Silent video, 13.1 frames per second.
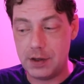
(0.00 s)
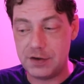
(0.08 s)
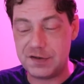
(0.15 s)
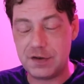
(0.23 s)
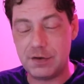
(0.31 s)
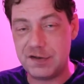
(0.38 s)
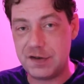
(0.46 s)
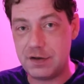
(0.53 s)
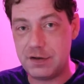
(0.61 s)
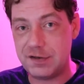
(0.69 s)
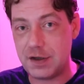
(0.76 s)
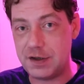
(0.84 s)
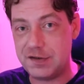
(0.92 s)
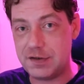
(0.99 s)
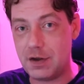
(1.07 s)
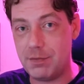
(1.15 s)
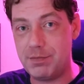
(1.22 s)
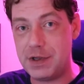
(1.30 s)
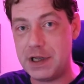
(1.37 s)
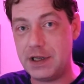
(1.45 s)
So as soon as I
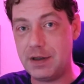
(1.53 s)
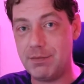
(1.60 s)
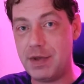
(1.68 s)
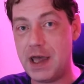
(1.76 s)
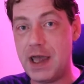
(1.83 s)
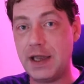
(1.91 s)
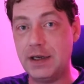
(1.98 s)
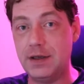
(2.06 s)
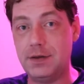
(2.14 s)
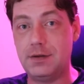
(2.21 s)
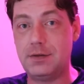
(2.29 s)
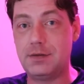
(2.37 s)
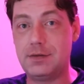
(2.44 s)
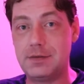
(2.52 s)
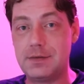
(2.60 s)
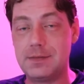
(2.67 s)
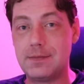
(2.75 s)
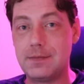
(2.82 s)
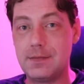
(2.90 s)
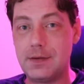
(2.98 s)
stopped being in pain,
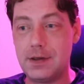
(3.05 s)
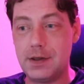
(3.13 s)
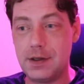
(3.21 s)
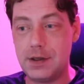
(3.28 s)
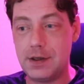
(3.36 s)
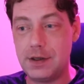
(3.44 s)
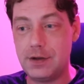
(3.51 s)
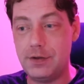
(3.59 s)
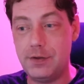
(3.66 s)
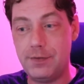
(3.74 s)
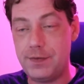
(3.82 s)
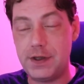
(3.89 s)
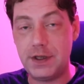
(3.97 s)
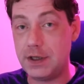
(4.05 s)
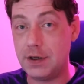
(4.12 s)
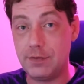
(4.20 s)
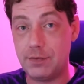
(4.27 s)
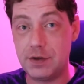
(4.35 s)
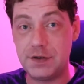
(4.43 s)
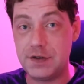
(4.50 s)
the feeling
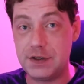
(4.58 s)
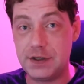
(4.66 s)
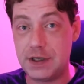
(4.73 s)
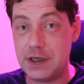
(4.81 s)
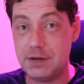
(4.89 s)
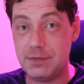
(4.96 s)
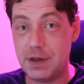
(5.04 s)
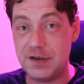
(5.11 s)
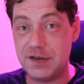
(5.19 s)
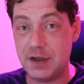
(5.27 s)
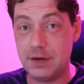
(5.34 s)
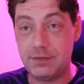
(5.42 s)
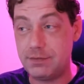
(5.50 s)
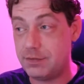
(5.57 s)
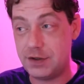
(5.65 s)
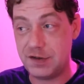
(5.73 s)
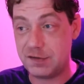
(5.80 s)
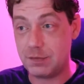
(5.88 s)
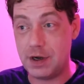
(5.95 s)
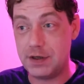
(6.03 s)
of wanting to kill myself
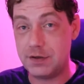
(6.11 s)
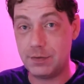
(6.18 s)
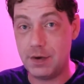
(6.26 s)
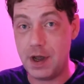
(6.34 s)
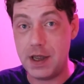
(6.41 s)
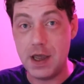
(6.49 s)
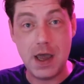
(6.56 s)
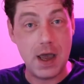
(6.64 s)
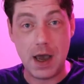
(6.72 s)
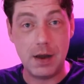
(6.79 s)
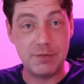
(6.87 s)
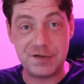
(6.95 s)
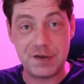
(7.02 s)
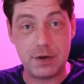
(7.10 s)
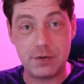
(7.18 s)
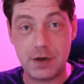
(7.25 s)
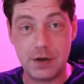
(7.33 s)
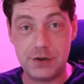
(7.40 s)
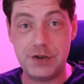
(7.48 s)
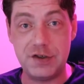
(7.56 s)
just went away. I'm so
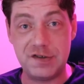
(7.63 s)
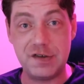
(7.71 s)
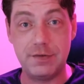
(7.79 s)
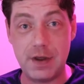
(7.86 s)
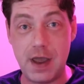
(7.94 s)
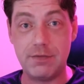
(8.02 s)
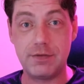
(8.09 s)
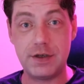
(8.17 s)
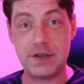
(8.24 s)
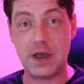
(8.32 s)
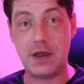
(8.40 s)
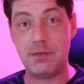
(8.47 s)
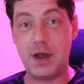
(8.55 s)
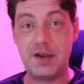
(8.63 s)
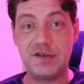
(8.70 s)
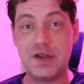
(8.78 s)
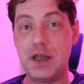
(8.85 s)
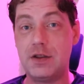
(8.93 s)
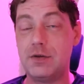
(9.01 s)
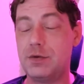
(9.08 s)
conscious of every time I
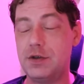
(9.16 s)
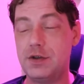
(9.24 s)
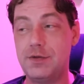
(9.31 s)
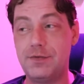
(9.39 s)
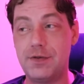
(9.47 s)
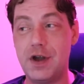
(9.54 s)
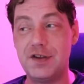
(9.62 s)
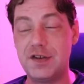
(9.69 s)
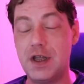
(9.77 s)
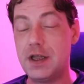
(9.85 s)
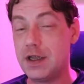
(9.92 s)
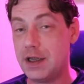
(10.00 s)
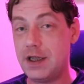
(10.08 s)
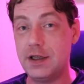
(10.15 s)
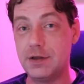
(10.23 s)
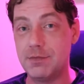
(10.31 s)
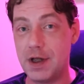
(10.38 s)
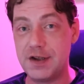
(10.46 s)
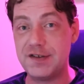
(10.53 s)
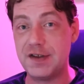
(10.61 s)
say the, the phrase kill
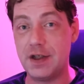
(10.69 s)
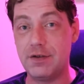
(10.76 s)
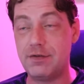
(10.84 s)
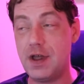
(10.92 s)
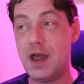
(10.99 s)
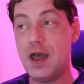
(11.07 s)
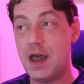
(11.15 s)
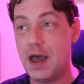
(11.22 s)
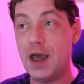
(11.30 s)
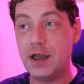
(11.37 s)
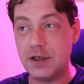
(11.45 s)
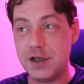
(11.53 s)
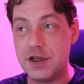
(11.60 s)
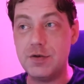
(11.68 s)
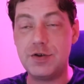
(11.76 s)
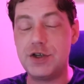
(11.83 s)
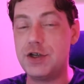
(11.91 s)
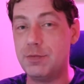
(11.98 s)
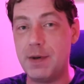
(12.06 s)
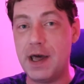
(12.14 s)
myself and
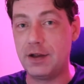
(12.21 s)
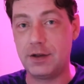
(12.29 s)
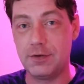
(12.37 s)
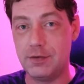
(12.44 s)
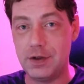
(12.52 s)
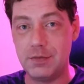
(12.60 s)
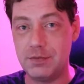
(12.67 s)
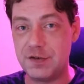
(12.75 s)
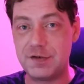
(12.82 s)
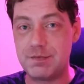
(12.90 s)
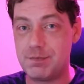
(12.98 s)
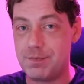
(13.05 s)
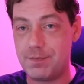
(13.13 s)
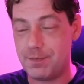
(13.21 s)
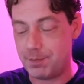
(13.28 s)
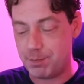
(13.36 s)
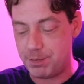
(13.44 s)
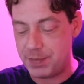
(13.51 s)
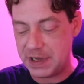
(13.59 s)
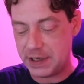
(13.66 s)
YouTube algorithms
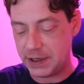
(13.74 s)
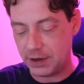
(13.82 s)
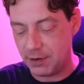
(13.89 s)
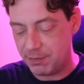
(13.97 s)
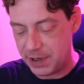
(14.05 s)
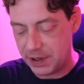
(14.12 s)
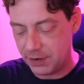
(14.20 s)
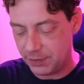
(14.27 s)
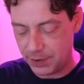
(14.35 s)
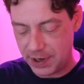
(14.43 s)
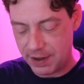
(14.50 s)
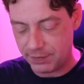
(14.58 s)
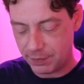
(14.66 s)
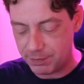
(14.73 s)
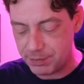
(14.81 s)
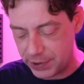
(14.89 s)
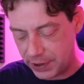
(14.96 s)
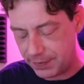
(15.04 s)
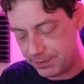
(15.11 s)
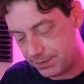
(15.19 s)
picking on me or whatever.
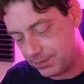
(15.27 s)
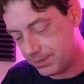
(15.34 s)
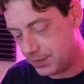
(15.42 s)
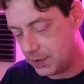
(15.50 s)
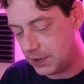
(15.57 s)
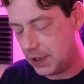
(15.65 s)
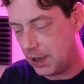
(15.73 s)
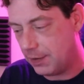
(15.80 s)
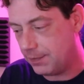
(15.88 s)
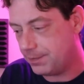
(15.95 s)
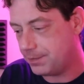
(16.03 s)
But, you know,